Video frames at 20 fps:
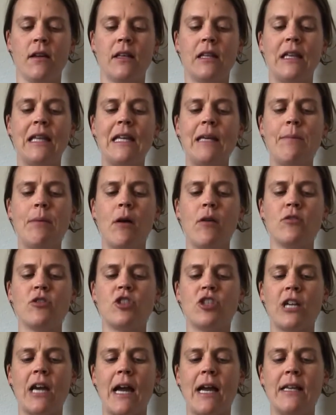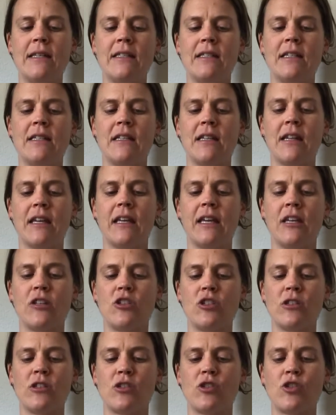Clebo jazzed into the
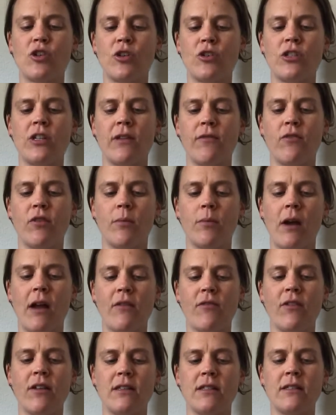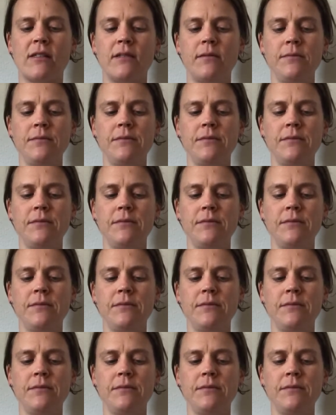kitchen, searching for breakfast.